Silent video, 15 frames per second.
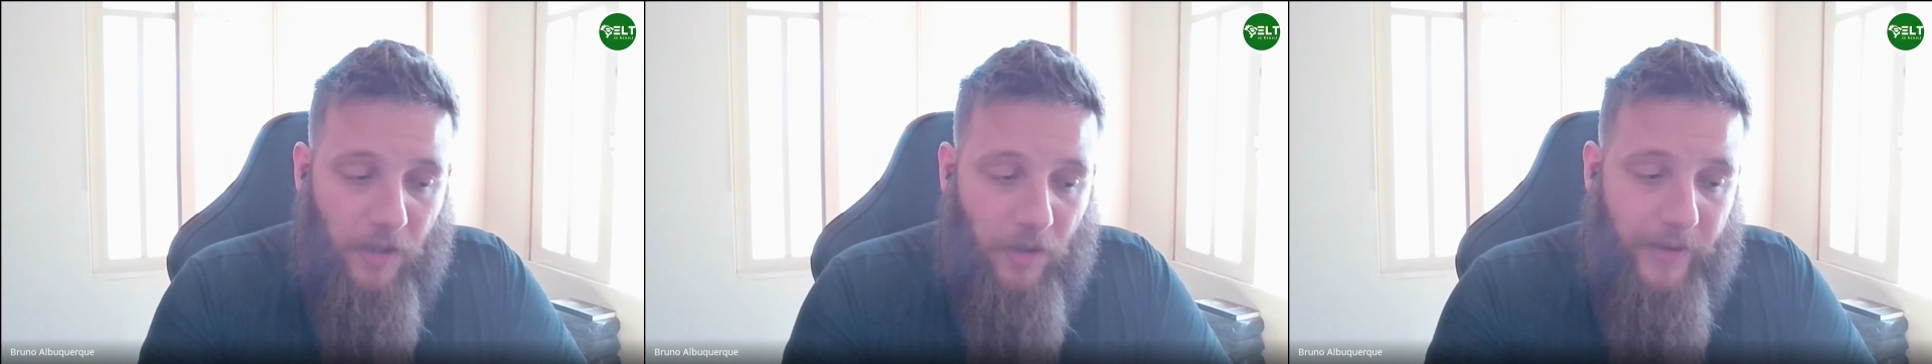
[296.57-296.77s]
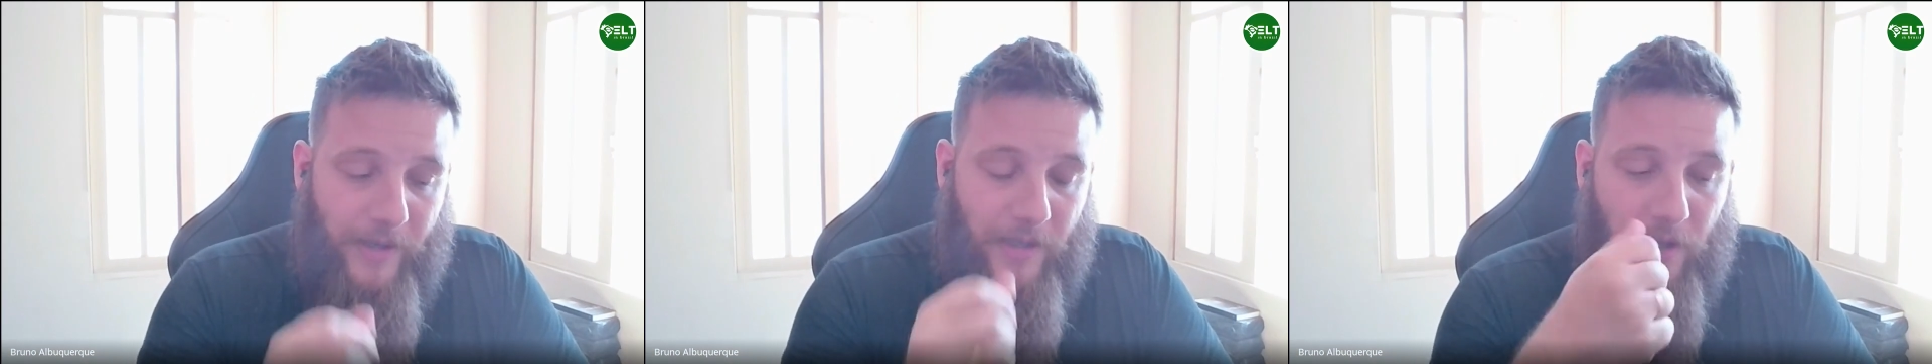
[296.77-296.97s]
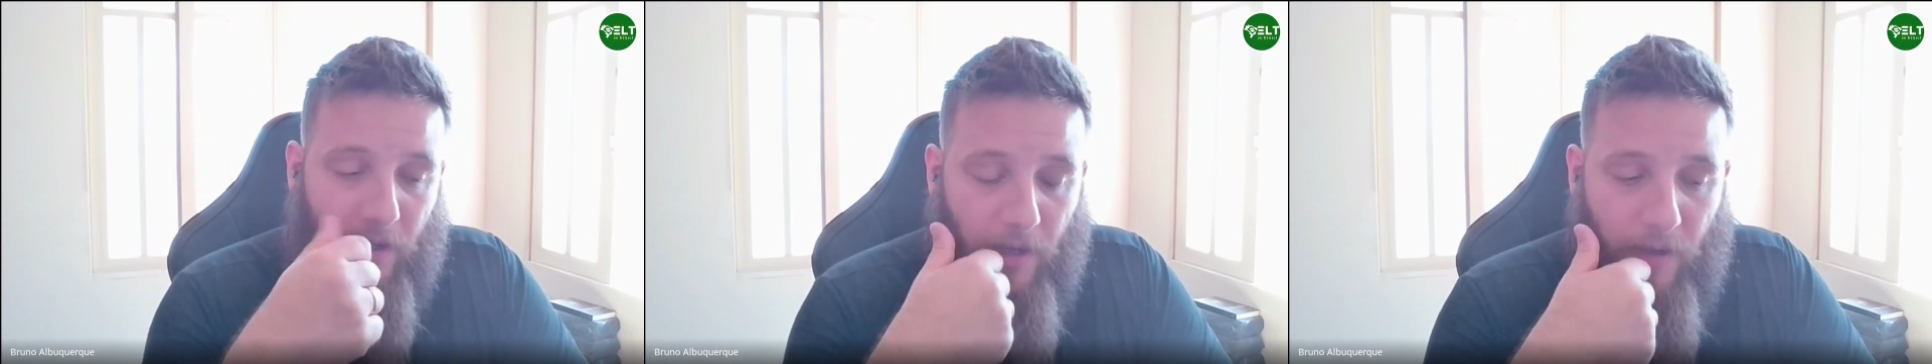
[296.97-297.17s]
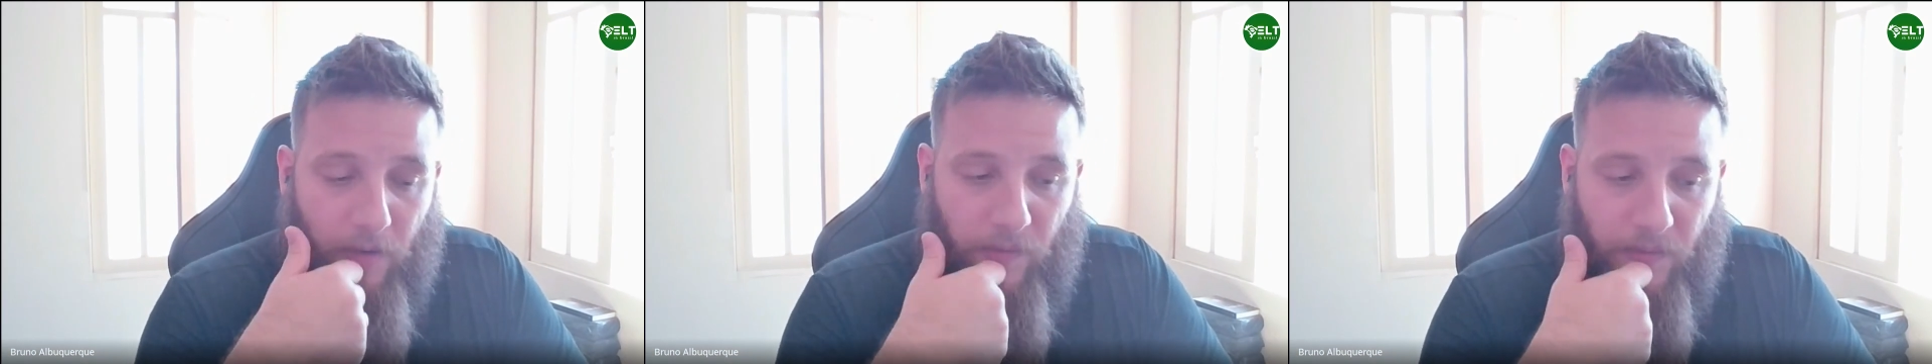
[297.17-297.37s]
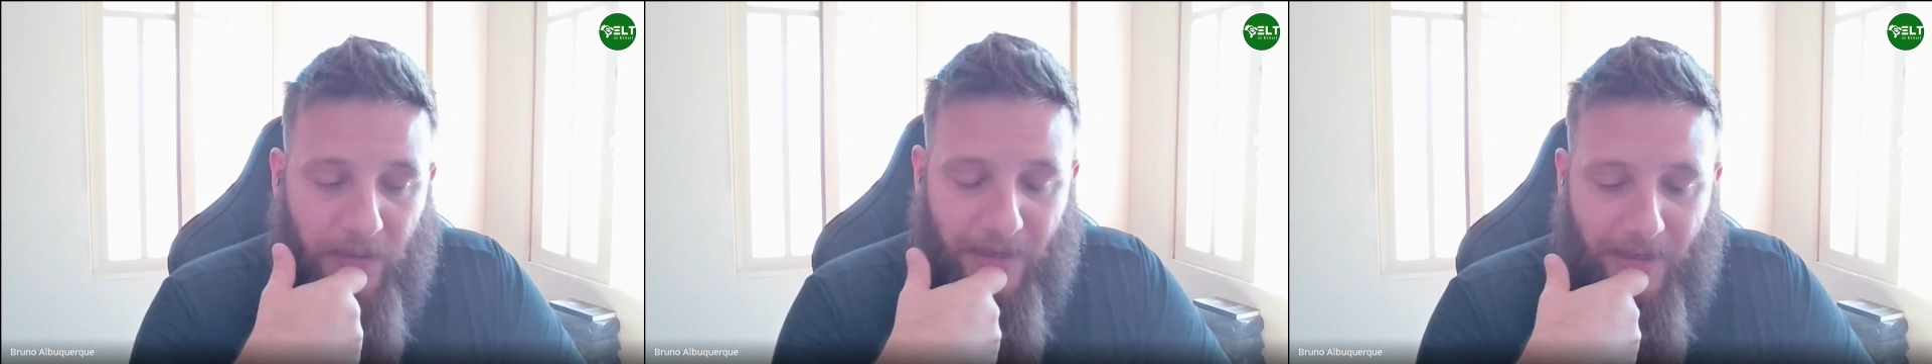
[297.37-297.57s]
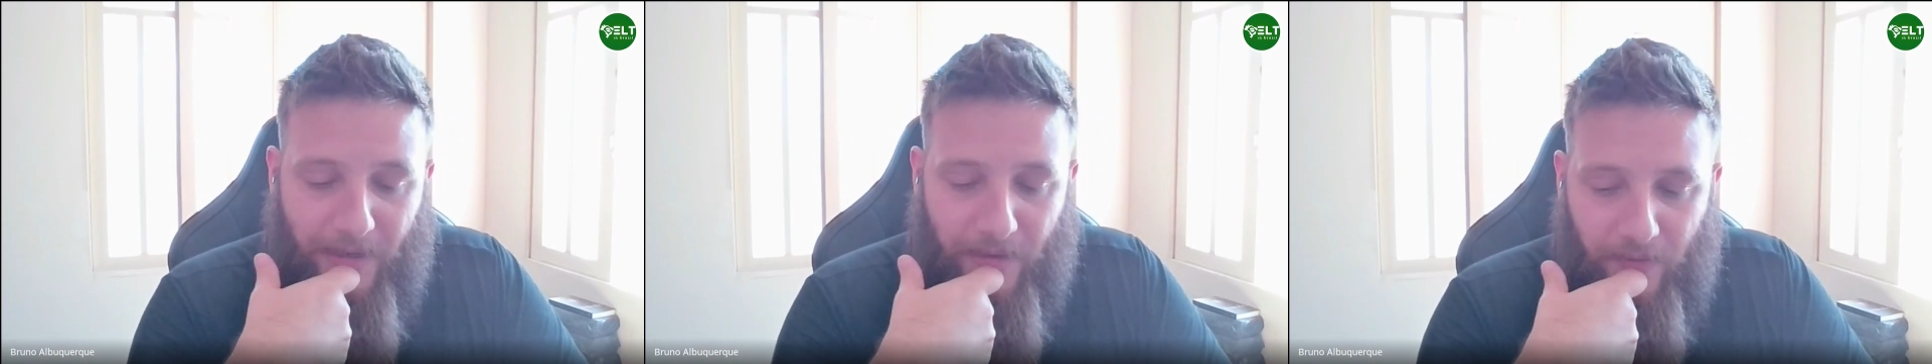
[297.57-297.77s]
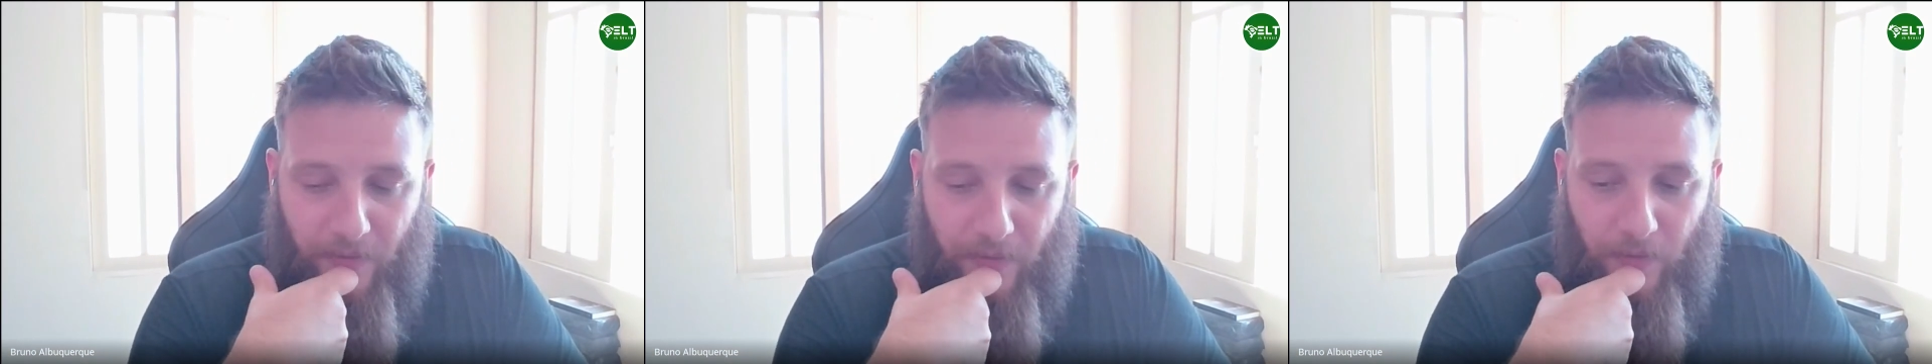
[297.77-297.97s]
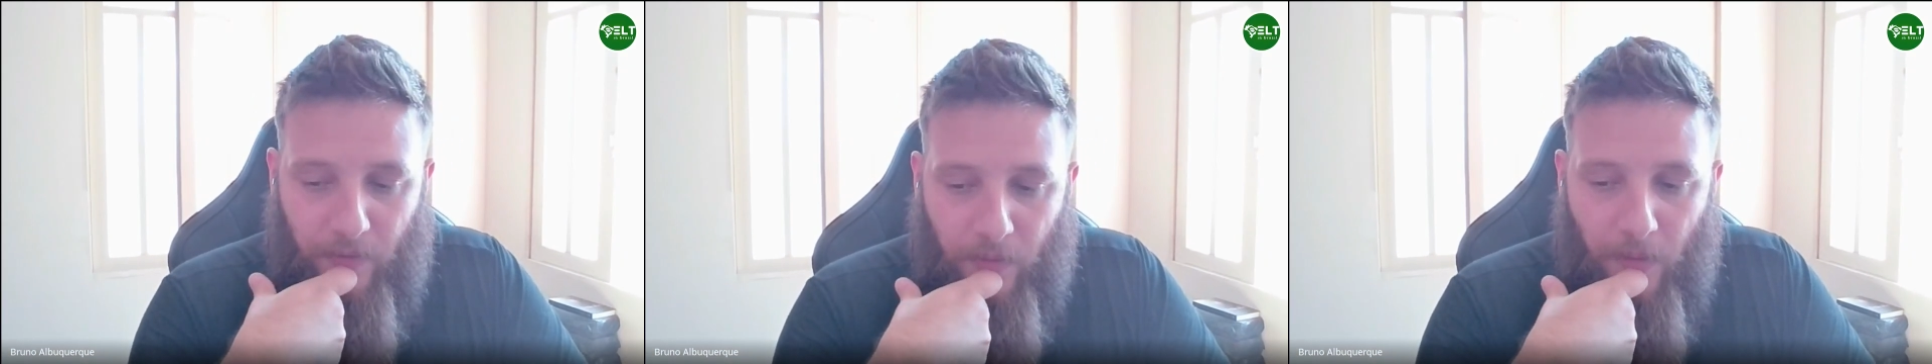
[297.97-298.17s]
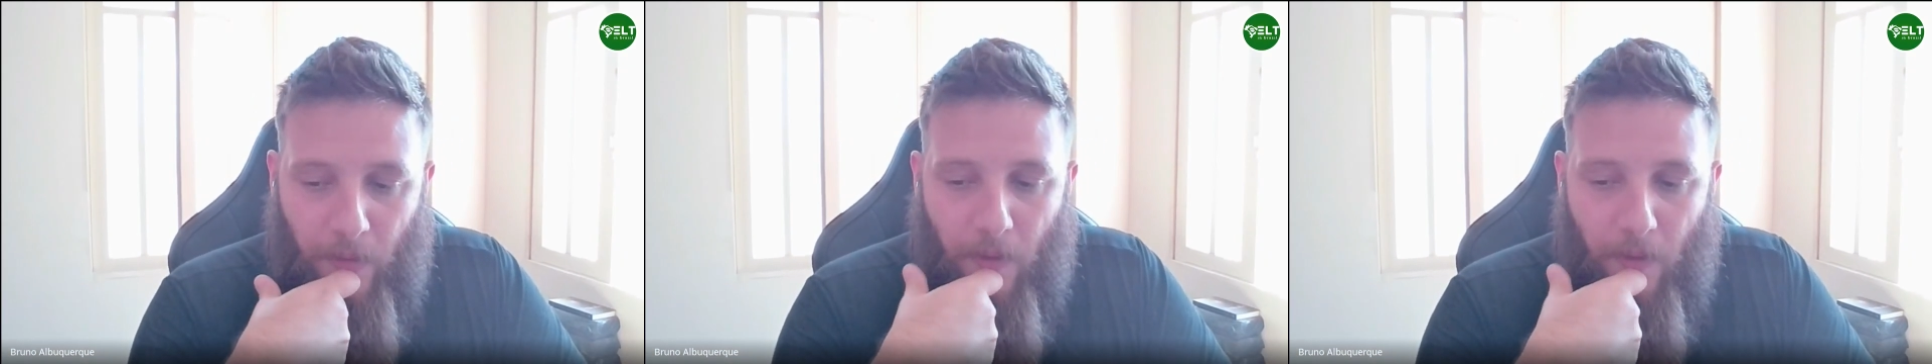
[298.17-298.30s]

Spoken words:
you hit the nail on the head there.